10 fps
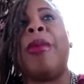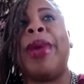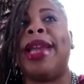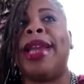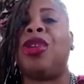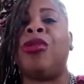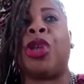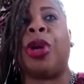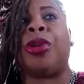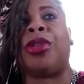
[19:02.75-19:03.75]
We didn't
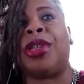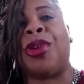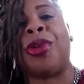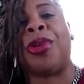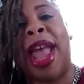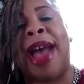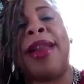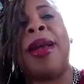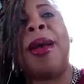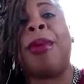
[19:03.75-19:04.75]
do church this, church
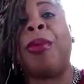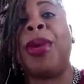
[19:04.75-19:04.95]
that,